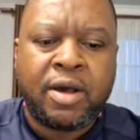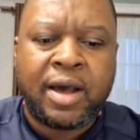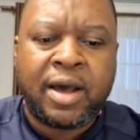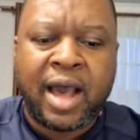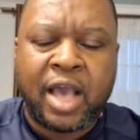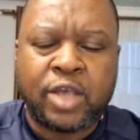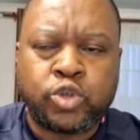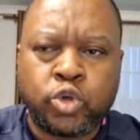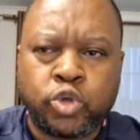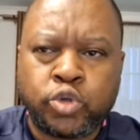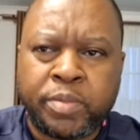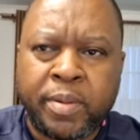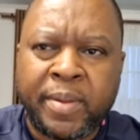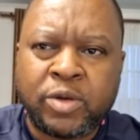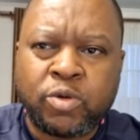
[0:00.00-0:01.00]
I saw
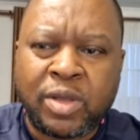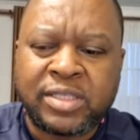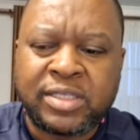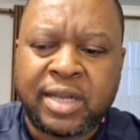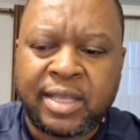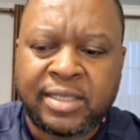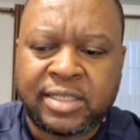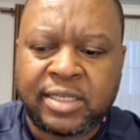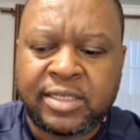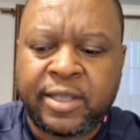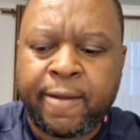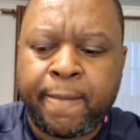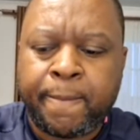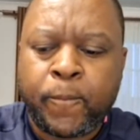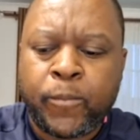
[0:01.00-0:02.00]
Superman Wanzira
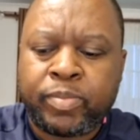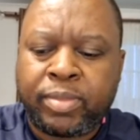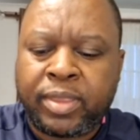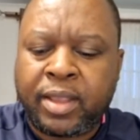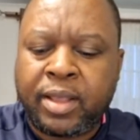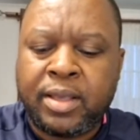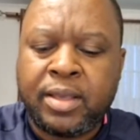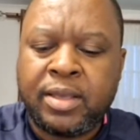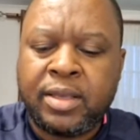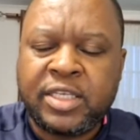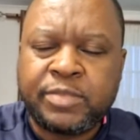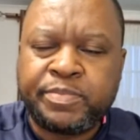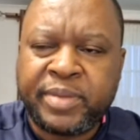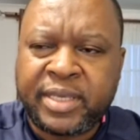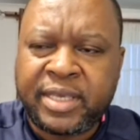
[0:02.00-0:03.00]
yesterday
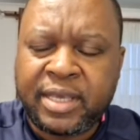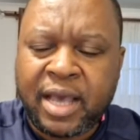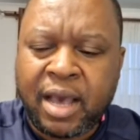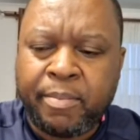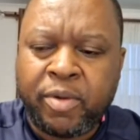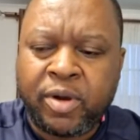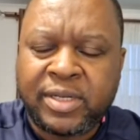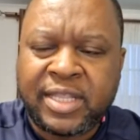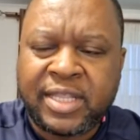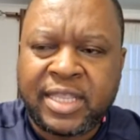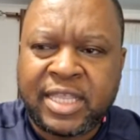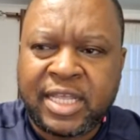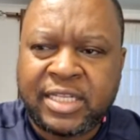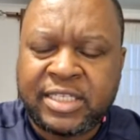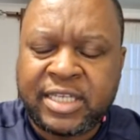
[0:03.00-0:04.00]
speaking about the
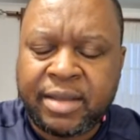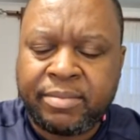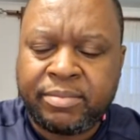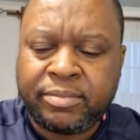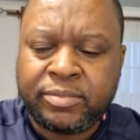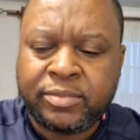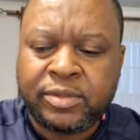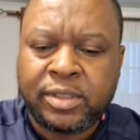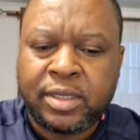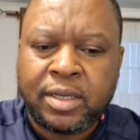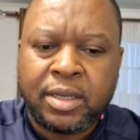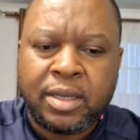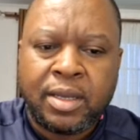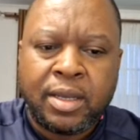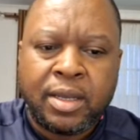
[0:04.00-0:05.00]
third term,
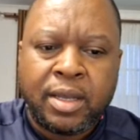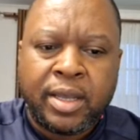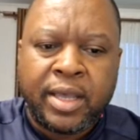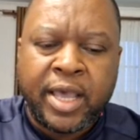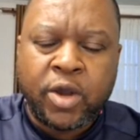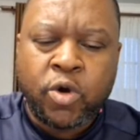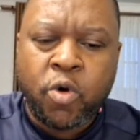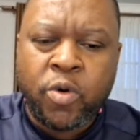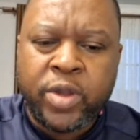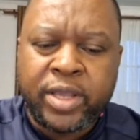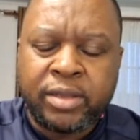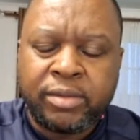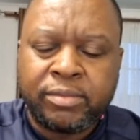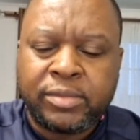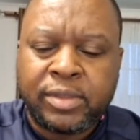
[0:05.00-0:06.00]

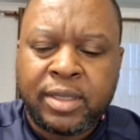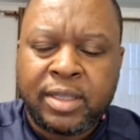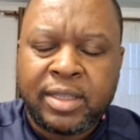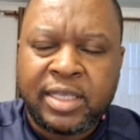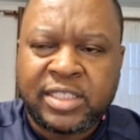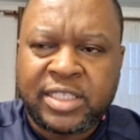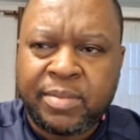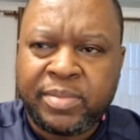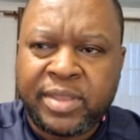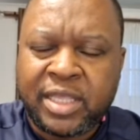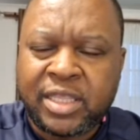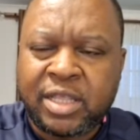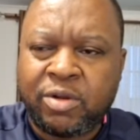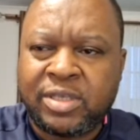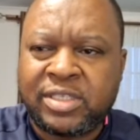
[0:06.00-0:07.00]
echoing the same
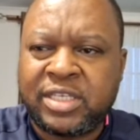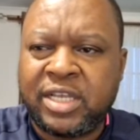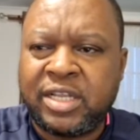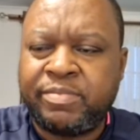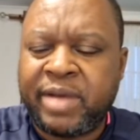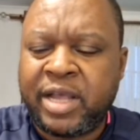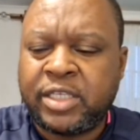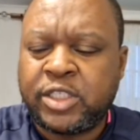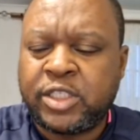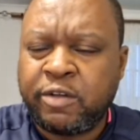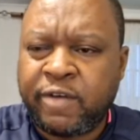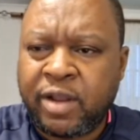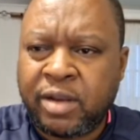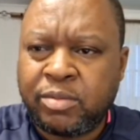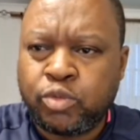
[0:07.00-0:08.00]
thing that was said by
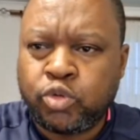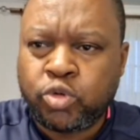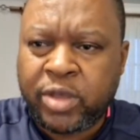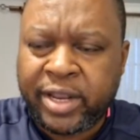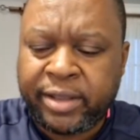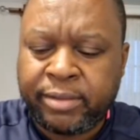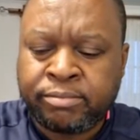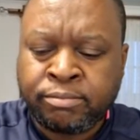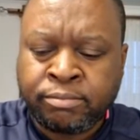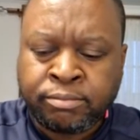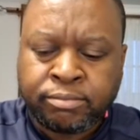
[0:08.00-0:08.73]
Jennifer Mswere.